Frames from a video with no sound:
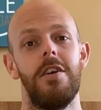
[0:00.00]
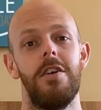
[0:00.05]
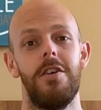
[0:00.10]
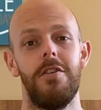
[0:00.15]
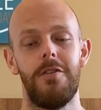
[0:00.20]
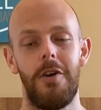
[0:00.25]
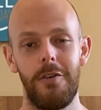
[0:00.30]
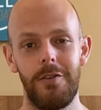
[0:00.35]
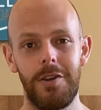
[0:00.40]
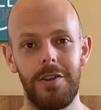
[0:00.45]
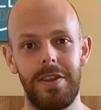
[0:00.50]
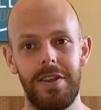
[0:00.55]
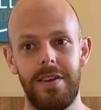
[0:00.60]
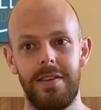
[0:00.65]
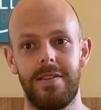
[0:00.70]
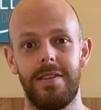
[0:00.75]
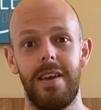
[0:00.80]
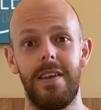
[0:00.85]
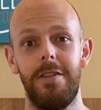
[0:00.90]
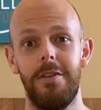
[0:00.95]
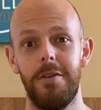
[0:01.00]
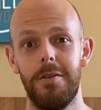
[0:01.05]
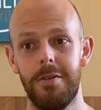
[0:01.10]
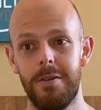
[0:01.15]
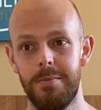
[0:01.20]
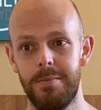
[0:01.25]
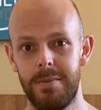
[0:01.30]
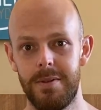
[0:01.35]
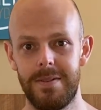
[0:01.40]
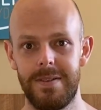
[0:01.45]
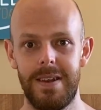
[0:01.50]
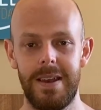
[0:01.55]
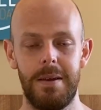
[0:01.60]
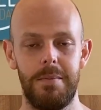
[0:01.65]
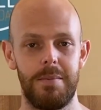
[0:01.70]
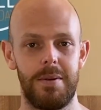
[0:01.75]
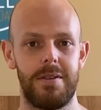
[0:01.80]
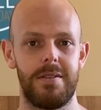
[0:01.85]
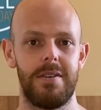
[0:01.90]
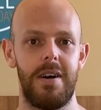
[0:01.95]
You've obviously seen them
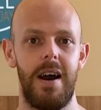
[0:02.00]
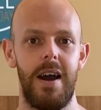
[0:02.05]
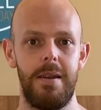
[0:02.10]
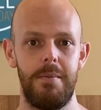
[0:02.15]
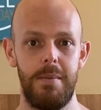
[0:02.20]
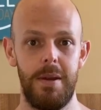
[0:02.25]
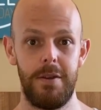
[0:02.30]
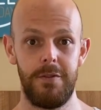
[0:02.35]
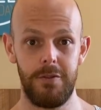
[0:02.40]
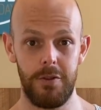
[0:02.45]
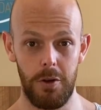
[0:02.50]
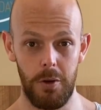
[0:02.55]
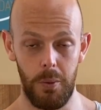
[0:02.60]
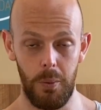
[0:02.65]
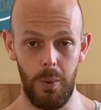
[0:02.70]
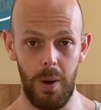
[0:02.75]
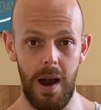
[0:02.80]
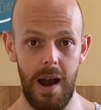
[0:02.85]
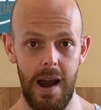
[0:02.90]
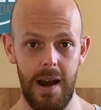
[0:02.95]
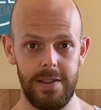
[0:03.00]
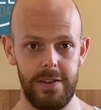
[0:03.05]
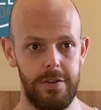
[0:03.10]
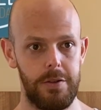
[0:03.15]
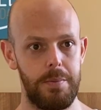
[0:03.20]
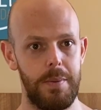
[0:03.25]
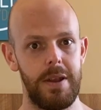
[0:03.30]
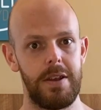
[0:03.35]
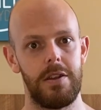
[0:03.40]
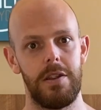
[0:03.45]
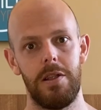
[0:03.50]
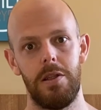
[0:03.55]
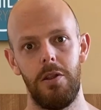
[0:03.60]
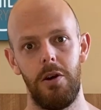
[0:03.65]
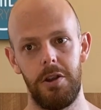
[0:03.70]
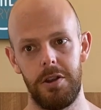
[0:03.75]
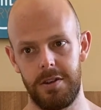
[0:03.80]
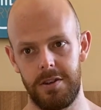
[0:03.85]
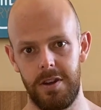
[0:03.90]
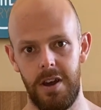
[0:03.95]
sitting beside me for a while. I've spent a
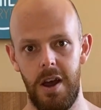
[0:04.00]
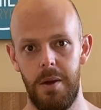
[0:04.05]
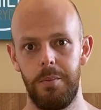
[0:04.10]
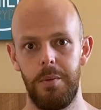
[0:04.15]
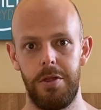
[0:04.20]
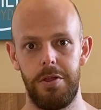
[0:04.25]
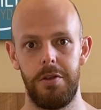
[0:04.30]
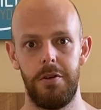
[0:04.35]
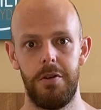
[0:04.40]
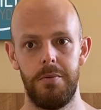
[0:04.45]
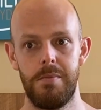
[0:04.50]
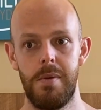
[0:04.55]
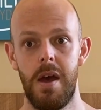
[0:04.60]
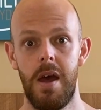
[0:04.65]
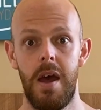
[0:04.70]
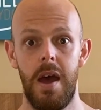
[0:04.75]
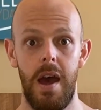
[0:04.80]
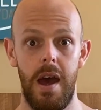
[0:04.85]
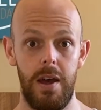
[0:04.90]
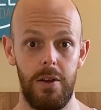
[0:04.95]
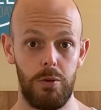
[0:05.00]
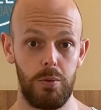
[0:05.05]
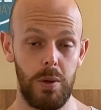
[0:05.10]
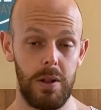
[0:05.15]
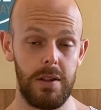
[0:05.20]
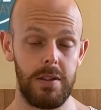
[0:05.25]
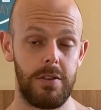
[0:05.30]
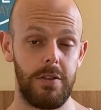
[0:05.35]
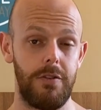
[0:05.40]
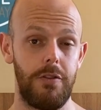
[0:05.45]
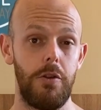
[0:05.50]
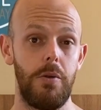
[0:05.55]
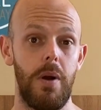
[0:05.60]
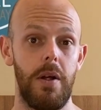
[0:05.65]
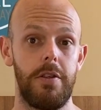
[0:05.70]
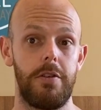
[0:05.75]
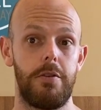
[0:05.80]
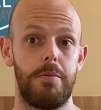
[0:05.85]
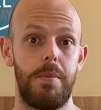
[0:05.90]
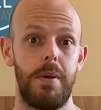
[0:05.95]
lot of time with them, as well as a few
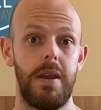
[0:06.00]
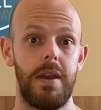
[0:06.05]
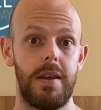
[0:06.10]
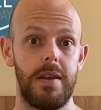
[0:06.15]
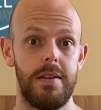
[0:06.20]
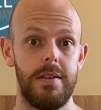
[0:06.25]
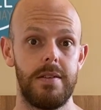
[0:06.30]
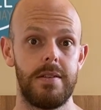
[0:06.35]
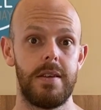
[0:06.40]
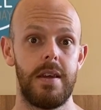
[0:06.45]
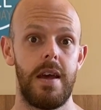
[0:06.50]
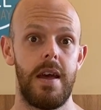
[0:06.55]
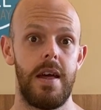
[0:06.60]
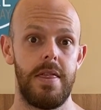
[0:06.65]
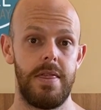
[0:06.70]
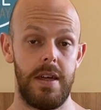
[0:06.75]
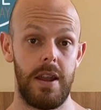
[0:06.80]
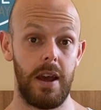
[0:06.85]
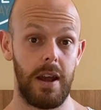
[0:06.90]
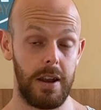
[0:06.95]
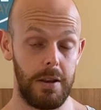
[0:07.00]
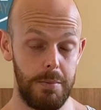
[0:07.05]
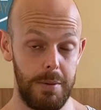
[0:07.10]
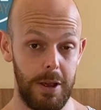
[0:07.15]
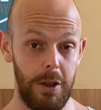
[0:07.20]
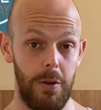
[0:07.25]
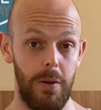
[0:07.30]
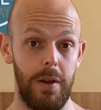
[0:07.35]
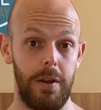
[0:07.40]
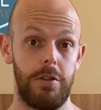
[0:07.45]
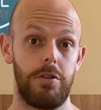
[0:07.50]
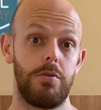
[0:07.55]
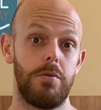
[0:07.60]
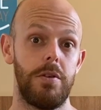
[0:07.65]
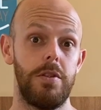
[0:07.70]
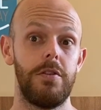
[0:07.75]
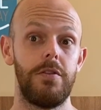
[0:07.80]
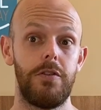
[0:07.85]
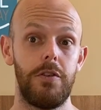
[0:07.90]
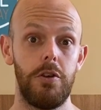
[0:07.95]
other speakers that I'm going to be going through
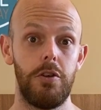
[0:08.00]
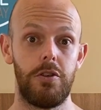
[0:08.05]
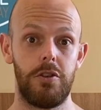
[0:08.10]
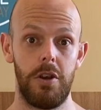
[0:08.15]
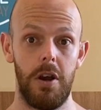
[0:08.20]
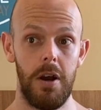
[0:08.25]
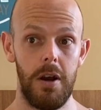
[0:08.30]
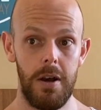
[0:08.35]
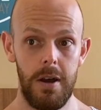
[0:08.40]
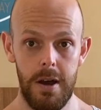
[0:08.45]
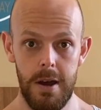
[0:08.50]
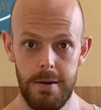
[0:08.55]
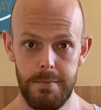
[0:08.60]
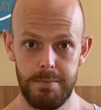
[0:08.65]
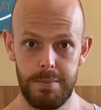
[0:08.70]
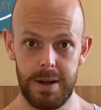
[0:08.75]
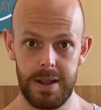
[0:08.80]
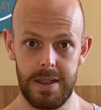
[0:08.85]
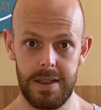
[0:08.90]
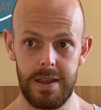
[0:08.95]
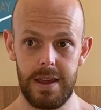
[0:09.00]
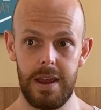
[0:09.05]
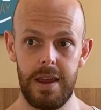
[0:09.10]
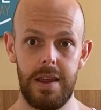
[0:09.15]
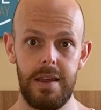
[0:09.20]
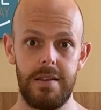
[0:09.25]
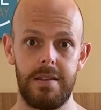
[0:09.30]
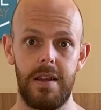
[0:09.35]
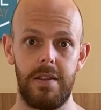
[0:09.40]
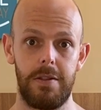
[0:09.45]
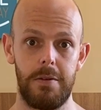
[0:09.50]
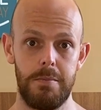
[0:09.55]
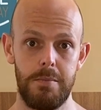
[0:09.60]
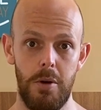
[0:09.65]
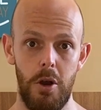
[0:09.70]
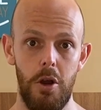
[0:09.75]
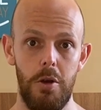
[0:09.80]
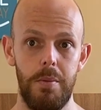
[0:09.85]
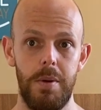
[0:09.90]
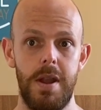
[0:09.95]
in the future, but these at the
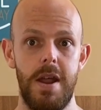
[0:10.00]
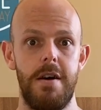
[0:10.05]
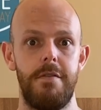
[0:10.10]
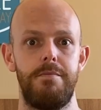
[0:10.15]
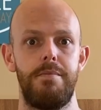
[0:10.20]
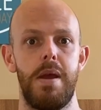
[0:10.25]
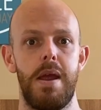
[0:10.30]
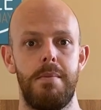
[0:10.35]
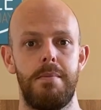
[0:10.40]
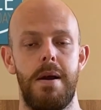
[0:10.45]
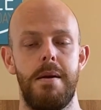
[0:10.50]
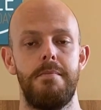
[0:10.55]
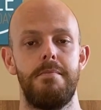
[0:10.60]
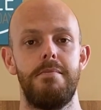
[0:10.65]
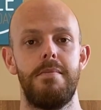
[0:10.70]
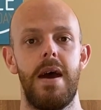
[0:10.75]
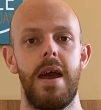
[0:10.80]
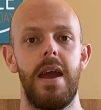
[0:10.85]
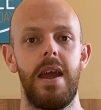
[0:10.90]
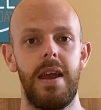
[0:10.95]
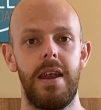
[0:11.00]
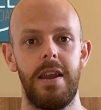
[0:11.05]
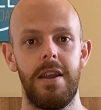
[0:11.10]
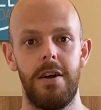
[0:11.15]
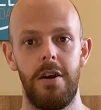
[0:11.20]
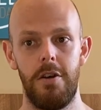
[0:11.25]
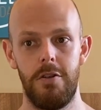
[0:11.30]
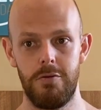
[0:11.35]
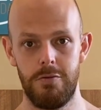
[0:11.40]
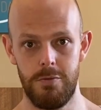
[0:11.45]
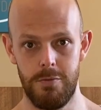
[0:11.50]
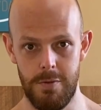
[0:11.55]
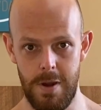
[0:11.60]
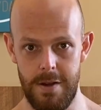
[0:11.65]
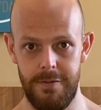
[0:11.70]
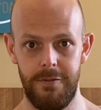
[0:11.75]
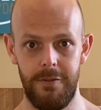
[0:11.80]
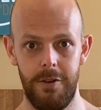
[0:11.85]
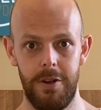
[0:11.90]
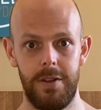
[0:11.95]
moment have been my main
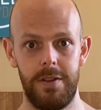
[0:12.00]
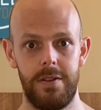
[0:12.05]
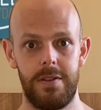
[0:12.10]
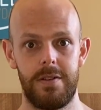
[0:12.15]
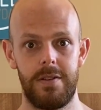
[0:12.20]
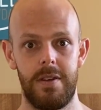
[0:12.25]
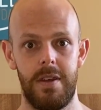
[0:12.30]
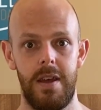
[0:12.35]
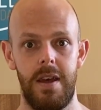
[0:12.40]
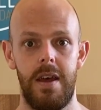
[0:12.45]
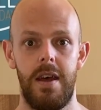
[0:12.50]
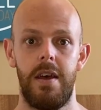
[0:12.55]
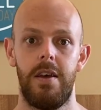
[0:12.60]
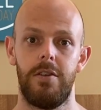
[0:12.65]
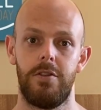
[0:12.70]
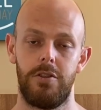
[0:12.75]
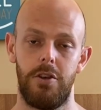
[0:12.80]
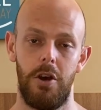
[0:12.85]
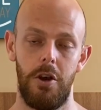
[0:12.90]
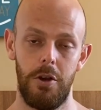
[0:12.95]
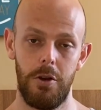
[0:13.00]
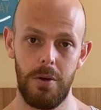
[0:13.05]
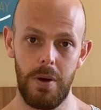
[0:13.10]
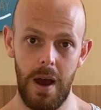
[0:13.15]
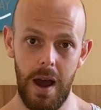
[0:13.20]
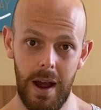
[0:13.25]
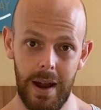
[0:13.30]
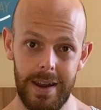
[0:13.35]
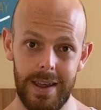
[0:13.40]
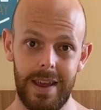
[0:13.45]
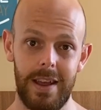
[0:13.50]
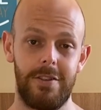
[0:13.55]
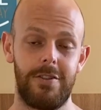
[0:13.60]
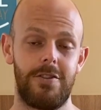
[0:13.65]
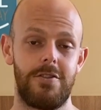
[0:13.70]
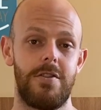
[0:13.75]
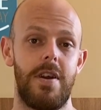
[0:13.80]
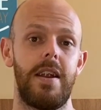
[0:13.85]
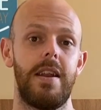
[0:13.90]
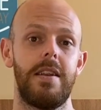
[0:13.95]
reference. So I'm going to get
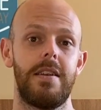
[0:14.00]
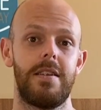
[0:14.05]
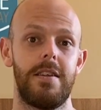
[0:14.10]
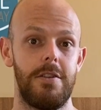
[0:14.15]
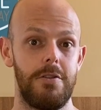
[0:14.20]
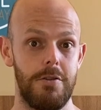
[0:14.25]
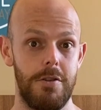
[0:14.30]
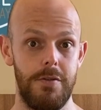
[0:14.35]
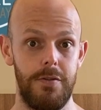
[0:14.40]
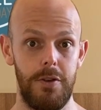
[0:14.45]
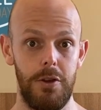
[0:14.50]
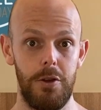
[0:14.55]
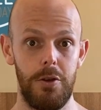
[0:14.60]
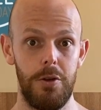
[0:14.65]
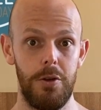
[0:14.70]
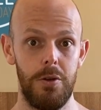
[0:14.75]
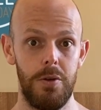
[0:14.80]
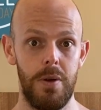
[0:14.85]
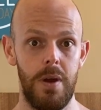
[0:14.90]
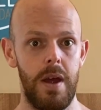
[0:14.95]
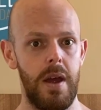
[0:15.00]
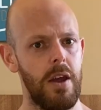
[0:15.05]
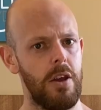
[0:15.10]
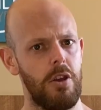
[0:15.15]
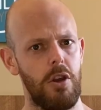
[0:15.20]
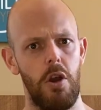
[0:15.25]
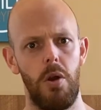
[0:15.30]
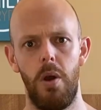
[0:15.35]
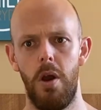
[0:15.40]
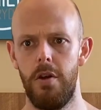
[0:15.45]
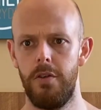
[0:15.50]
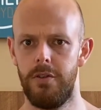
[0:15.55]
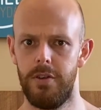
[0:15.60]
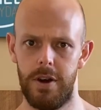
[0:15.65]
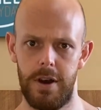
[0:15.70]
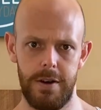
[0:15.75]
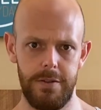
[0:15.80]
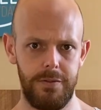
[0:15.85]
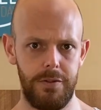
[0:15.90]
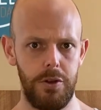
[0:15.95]
straight into the review, go
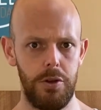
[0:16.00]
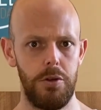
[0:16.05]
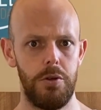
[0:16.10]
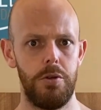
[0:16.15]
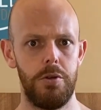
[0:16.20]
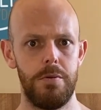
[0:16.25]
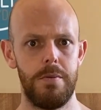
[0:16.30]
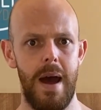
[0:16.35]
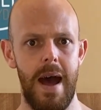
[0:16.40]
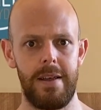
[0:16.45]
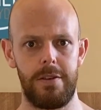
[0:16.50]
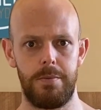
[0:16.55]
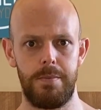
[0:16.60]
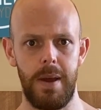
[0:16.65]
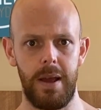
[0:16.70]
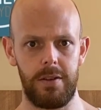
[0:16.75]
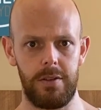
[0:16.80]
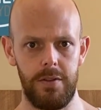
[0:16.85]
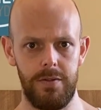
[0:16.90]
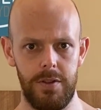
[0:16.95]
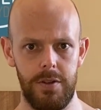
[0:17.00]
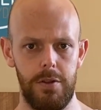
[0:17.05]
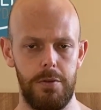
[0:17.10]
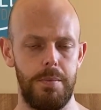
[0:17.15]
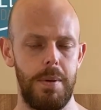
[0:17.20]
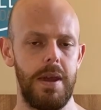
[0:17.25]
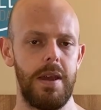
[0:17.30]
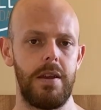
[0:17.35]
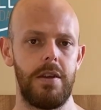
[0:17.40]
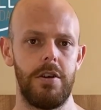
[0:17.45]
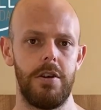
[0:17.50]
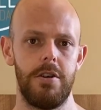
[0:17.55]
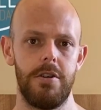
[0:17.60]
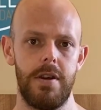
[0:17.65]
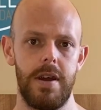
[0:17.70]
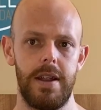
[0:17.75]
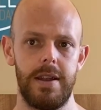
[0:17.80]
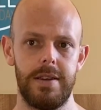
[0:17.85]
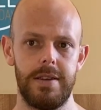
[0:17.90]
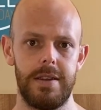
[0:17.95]
over a few aspects of the speaker
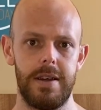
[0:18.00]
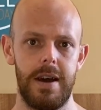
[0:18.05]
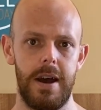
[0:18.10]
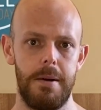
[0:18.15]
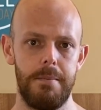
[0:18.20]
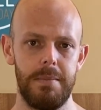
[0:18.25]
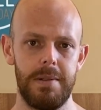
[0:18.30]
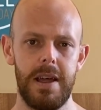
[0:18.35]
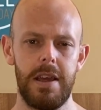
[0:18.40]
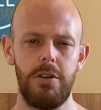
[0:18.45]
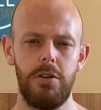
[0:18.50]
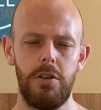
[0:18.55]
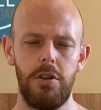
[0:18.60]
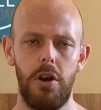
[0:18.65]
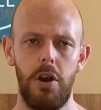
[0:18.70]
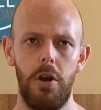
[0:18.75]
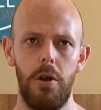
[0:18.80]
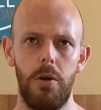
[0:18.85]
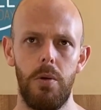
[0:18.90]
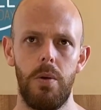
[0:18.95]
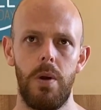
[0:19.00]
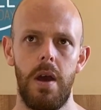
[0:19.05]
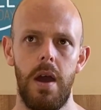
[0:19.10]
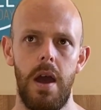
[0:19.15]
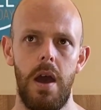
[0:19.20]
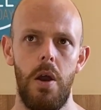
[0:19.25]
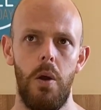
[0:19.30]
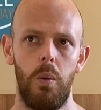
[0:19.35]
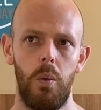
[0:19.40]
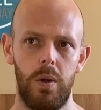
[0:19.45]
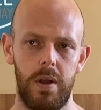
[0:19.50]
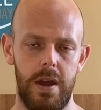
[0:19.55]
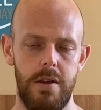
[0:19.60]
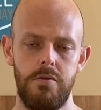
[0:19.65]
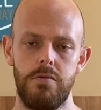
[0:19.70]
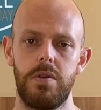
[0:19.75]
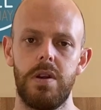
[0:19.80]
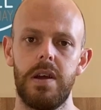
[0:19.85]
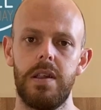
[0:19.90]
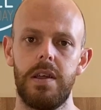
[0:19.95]
and let you know what I
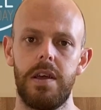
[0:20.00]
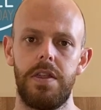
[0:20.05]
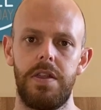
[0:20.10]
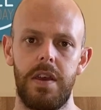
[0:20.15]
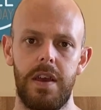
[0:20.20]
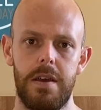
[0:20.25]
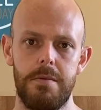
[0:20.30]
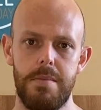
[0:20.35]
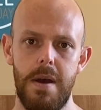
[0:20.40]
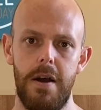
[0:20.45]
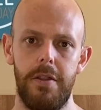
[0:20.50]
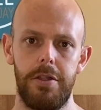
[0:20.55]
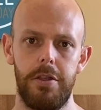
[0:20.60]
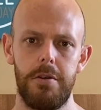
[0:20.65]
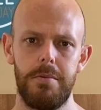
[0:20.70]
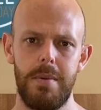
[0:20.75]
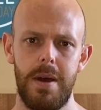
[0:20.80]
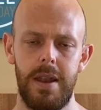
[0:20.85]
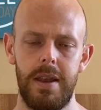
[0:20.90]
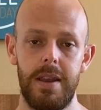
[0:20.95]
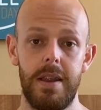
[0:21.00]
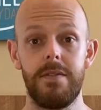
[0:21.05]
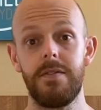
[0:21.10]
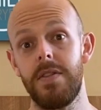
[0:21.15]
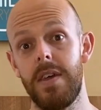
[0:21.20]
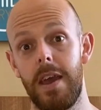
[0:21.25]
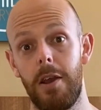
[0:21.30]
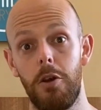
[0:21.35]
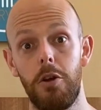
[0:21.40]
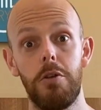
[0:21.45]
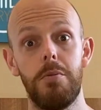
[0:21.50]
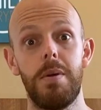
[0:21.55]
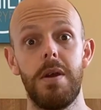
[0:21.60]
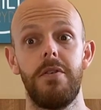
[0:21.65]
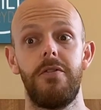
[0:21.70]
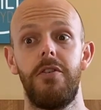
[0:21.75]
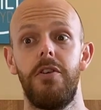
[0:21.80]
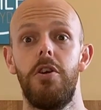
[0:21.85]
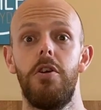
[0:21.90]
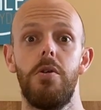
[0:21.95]
really think about them and if they could be
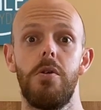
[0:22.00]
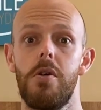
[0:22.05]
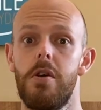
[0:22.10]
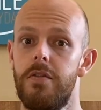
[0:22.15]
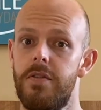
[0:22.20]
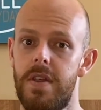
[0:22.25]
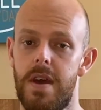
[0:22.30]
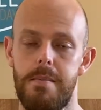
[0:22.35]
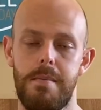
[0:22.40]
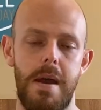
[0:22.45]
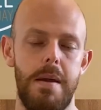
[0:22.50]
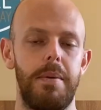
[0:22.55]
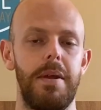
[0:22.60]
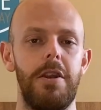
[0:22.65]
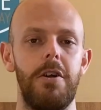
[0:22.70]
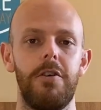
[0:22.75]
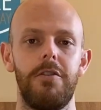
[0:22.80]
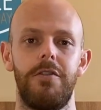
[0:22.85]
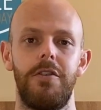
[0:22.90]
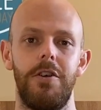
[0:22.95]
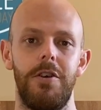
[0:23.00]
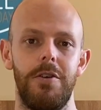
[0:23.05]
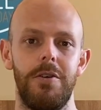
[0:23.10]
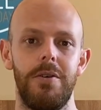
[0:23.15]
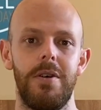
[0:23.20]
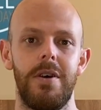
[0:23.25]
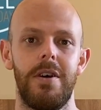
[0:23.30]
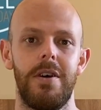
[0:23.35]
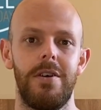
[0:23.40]
for you or if they're maybe not for you.